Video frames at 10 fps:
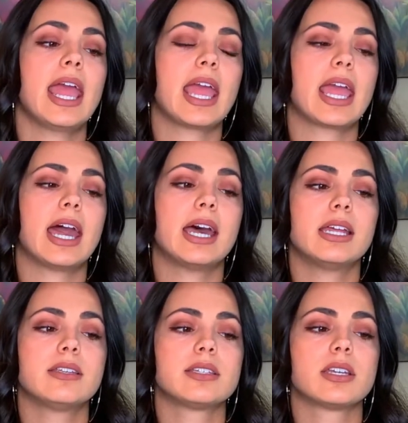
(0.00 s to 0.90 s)

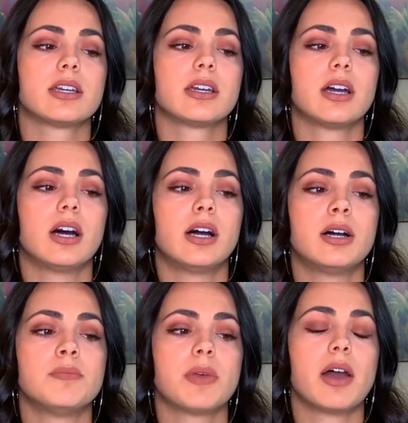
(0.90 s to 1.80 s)
And
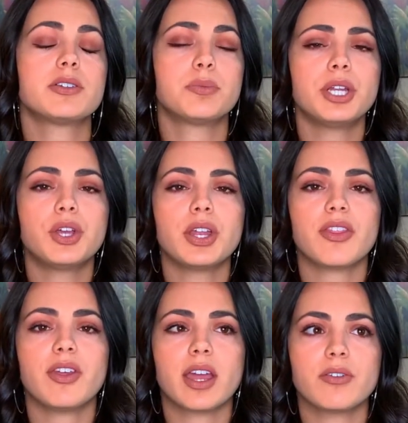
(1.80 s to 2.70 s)
I was pretty good. I
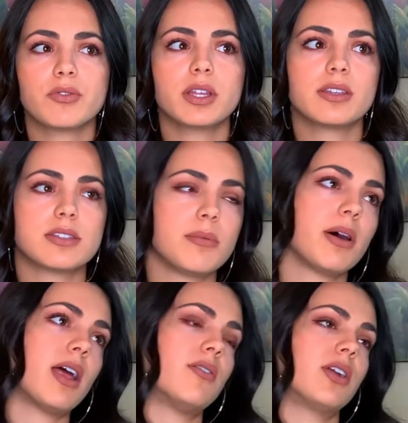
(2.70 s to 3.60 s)
think I've relisted
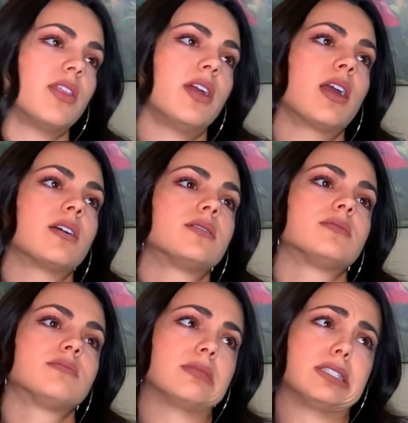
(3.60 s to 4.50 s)
about everything
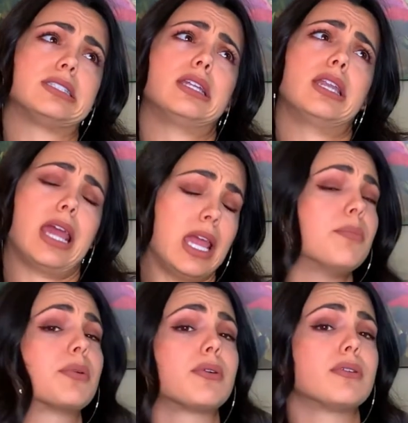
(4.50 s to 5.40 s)
listed in
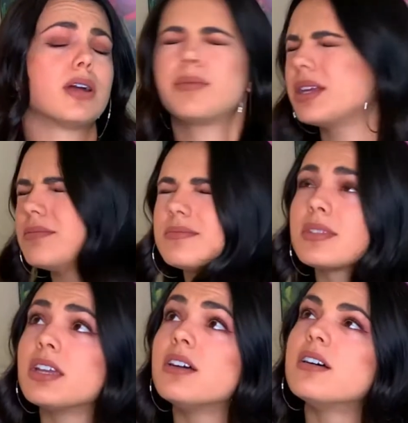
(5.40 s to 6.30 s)
April.
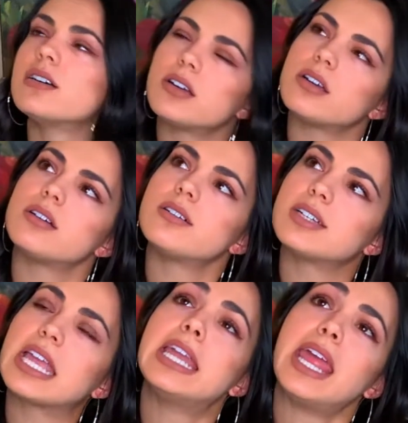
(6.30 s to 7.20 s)

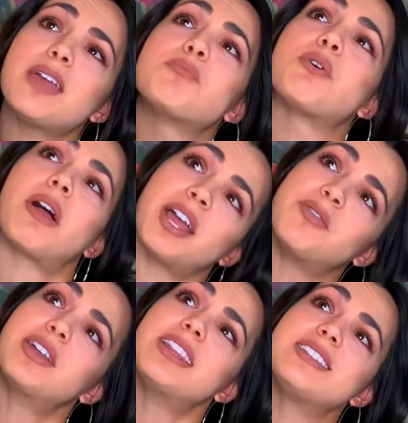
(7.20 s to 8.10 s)
In April, I
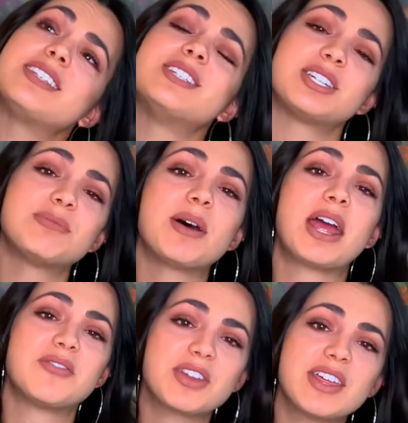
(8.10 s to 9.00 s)
relisted just about
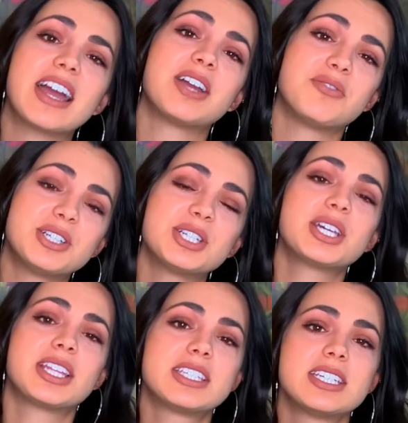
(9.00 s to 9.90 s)
everything I originally
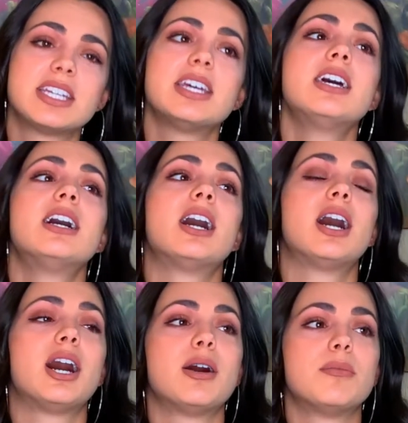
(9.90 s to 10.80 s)
listed
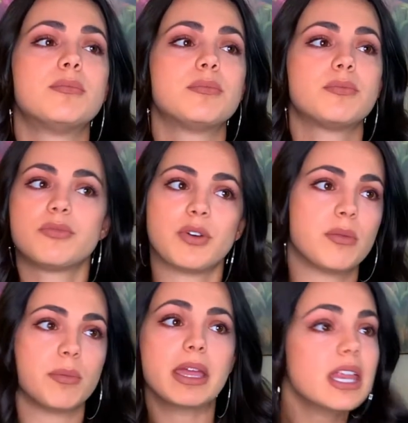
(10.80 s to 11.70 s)
from
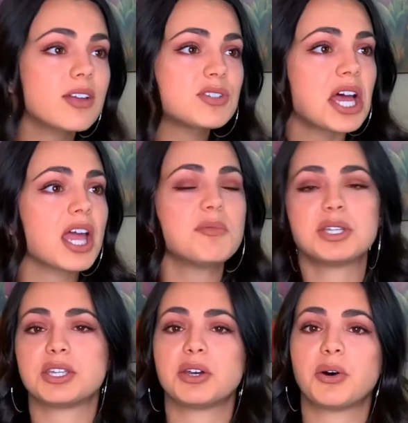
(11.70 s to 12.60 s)
the beginning of time
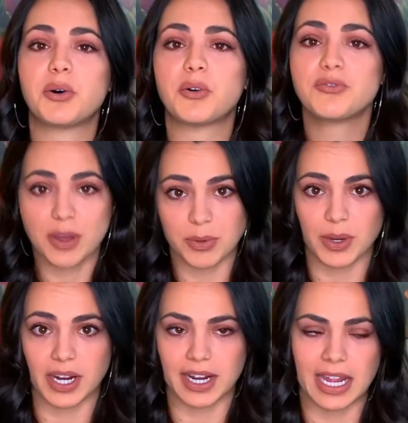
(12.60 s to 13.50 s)
until
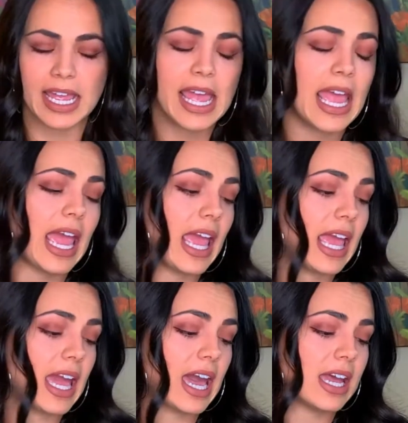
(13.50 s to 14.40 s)
February,
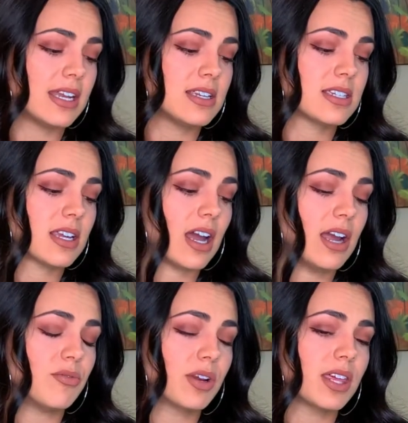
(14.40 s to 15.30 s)
and I
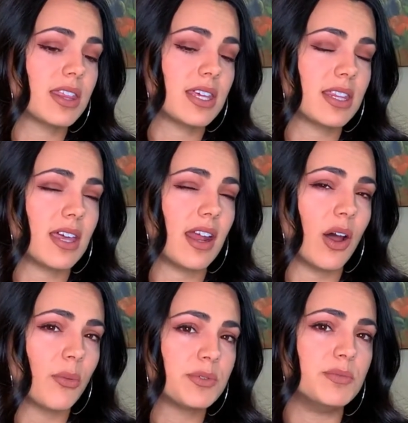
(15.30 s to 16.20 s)
really think that
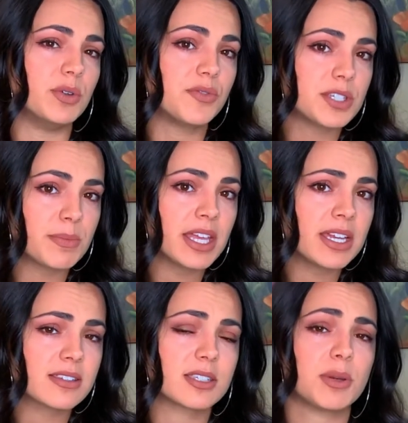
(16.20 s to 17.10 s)
helped move some
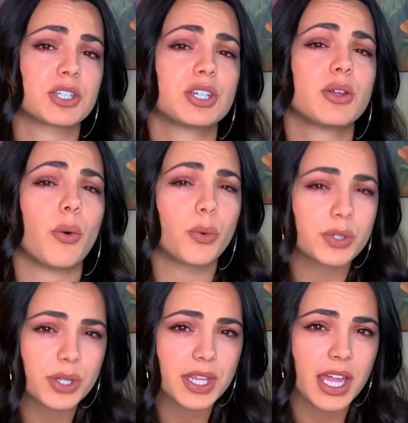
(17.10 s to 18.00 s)
things, especially the
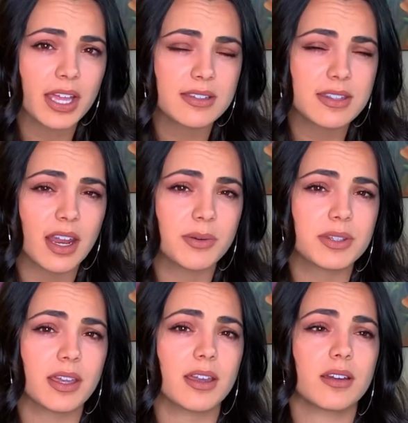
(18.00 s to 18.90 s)
older things that I was
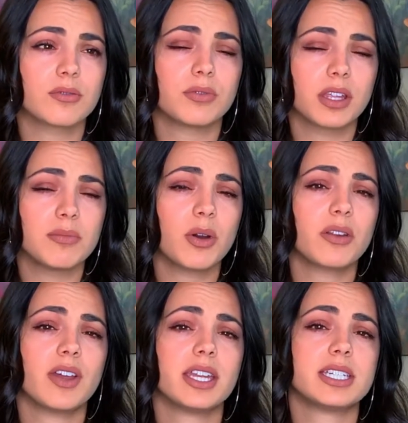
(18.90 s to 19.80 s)
like really
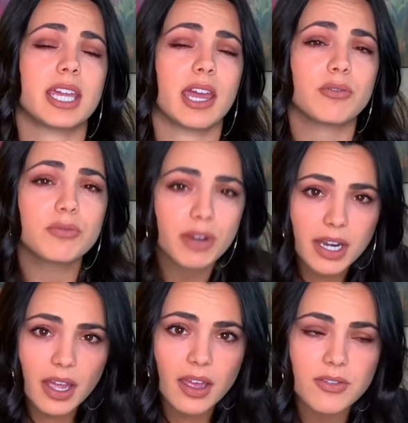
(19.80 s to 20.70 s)
motivated to get rid
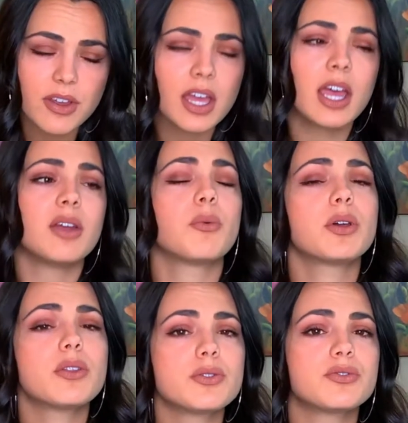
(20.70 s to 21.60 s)
of. One
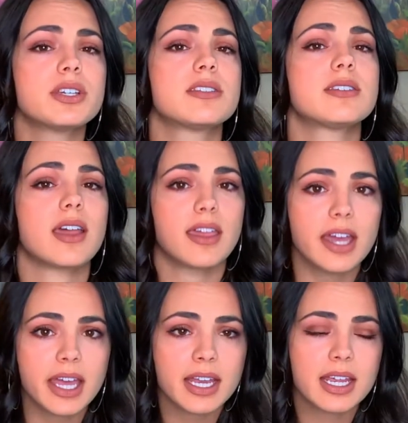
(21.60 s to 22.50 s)
of those reasons,
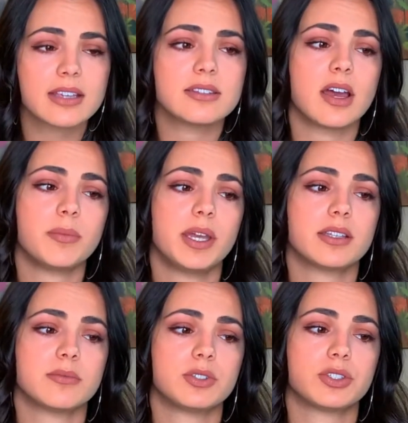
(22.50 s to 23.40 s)
again, is not
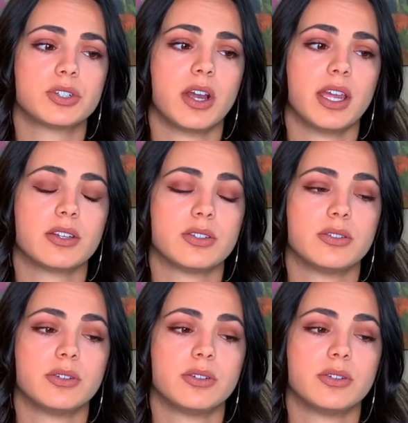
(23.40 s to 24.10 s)
because I'm just trying to